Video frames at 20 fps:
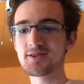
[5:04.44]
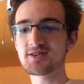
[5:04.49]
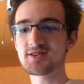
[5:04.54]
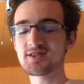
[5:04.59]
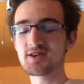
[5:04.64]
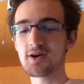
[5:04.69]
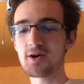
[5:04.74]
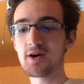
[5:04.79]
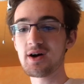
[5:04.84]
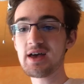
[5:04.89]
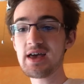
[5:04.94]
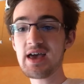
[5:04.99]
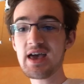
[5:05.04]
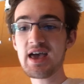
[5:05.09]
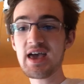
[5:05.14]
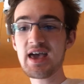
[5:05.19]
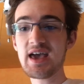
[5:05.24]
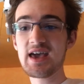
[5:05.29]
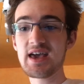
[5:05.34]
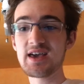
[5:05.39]
So
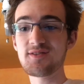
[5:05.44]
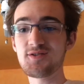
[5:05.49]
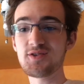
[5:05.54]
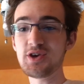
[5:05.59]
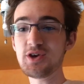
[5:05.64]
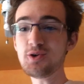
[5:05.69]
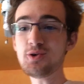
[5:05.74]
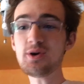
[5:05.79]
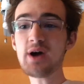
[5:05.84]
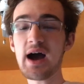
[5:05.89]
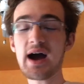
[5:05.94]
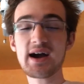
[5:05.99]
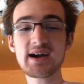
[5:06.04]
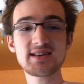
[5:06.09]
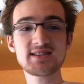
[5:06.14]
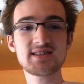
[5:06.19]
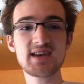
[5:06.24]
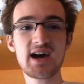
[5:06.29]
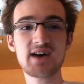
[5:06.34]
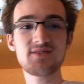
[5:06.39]
if you
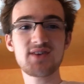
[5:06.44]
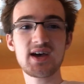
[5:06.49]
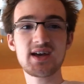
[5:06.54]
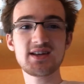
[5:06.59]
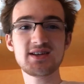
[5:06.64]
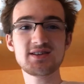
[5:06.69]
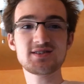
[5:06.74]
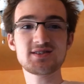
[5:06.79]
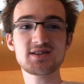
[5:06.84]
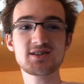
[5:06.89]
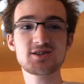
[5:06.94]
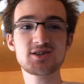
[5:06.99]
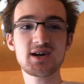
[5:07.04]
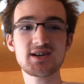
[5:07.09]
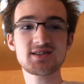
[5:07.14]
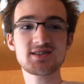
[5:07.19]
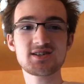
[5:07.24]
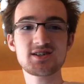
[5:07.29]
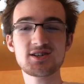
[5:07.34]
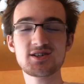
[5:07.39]
guys have any
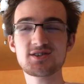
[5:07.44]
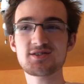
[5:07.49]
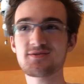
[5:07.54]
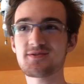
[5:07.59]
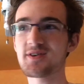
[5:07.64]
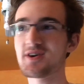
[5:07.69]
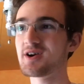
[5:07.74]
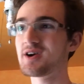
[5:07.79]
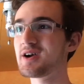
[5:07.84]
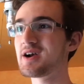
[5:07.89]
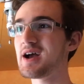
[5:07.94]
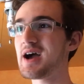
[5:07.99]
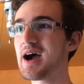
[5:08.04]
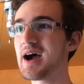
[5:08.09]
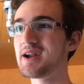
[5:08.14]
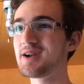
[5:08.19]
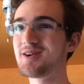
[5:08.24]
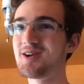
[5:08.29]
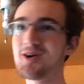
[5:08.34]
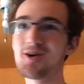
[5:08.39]
suggestions for,
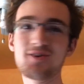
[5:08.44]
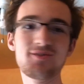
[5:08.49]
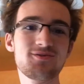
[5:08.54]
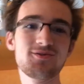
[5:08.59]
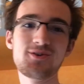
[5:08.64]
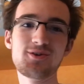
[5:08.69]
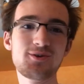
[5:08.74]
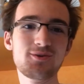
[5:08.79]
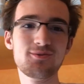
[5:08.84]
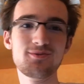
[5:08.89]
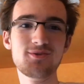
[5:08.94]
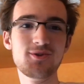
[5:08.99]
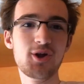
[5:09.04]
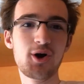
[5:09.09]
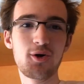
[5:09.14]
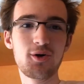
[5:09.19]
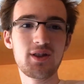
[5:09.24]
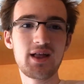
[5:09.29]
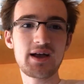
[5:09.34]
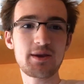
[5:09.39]
I don't know, if you
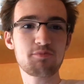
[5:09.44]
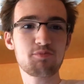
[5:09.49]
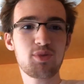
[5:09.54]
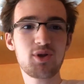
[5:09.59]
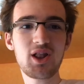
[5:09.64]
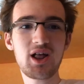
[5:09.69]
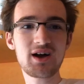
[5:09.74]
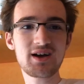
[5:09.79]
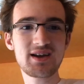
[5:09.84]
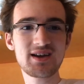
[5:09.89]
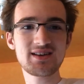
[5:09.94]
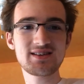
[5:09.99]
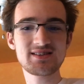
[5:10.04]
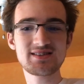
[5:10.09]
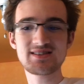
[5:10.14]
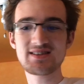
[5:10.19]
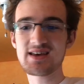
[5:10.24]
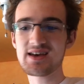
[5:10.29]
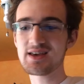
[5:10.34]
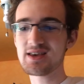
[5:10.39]
know like
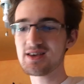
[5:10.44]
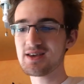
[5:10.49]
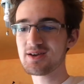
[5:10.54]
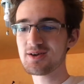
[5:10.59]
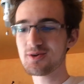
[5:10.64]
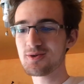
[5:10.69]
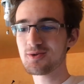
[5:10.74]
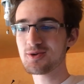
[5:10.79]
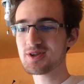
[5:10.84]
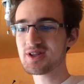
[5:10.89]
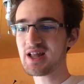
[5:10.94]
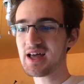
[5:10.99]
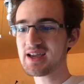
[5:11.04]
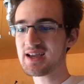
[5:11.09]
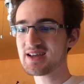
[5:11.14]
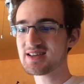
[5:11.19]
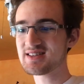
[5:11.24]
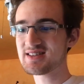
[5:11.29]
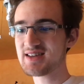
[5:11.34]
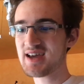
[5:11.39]
plugins that you would
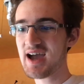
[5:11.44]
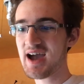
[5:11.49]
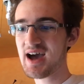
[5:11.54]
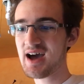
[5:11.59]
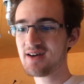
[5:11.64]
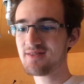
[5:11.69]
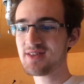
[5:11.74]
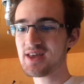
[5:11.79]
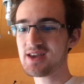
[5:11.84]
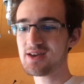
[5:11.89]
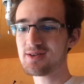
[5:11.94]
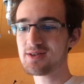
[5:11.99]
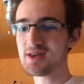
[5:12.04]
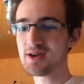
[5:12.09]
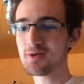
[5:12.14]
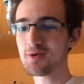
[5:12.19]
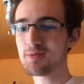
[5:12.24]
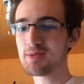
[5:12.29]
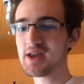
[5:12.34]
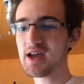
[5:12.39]
like us to have that you
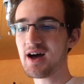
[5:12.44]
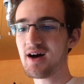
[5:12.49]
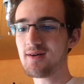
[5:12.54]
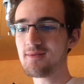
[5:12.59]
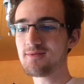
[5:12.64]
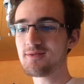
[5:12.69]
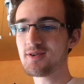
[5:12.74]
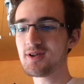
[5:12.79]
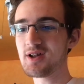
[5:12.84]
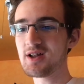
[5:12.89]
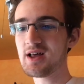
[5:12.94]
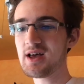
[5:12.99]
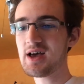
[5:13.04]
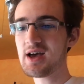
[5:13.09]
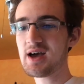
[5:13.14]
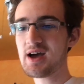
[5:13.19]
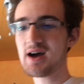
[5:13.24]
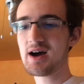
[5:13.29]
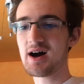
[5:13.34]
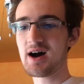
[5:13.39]
think would be helpful.
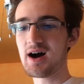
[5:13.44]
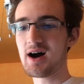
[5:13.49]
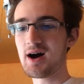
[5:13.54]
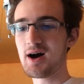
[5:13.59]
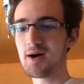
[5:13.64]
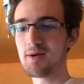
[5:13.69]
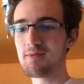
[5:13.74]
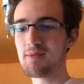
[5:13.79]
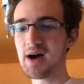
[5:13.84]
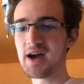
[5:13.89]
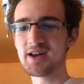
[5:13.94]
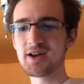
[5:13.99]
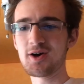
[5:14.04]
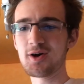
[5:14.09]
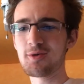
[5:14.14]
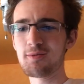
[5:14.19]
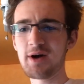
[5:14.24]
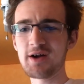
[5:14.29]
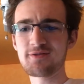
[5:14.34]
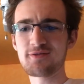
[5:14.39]
I
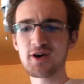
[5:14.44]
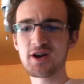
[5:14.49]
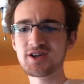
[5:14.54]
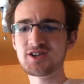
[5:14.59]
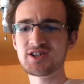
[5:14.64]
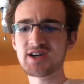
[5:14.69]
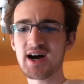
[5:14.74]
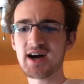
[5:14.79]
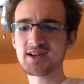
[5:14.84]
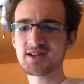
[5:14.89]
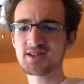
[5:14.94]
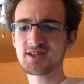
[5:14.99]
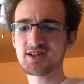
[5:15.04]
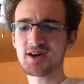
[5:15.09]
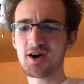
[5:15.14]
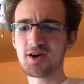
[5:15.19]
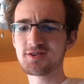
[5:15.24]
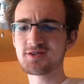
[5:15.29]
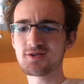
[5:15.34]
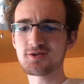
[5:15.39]
know my friend Josh
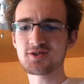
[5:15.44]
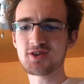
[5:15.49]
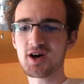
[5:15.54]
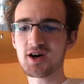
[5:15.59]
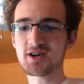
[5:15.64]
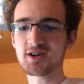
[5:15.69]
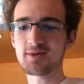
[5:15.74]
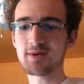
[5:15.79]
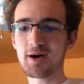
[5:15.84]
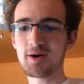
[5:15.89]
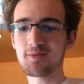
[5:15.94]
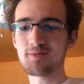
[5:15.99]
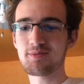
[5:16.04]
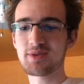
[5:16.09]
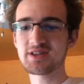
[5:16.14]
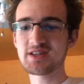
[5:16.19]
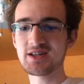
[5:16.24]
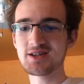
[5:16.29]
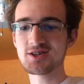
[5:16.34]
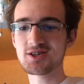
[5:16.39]
also talked about
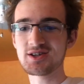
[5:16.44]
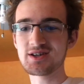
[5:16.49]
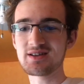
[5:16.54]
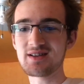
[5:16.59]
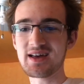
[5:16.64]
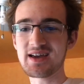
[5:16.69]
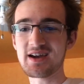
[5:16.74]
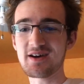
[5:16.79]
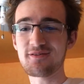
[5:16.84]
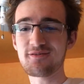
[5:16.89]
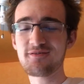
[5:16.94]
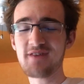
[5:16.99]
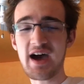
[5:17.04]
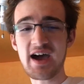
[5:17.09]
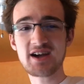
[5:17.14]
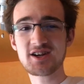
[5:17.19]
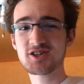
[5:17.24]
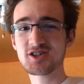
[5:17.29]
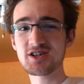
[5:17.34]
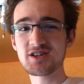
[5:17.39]
potentially like a
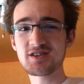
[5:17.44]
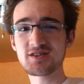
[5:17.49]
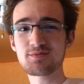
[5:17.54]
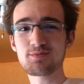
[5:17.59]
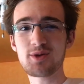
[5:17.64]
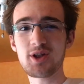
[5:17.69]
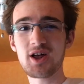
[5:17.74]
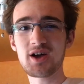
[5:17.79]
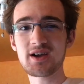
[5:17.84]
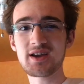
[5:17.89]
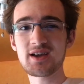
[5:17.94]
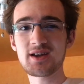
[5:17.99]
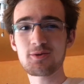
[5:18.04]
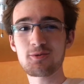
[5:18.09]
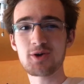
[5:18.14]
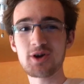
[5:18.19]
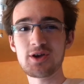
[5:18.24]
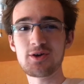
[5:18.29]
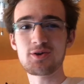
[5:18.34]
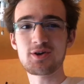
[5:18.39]
factions
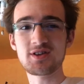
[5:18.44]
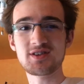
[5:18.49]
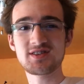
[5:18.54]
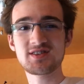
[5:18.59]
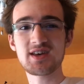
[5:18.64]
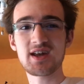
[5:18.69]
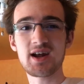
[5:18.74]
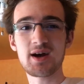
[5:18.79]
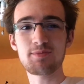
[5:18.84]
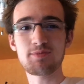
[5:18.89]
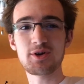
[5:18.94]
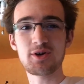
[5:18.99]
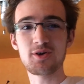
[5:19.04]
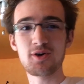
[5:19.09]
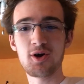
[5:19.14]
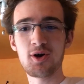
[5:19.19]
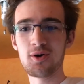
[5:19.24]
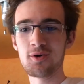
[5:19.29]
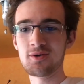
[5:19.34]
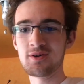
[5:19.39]
plugin where you could set up
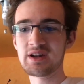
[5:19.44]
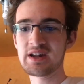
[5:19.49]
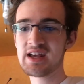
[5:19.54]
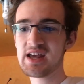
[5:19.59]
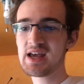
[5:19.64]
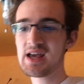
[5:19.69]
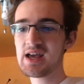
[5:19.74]
your own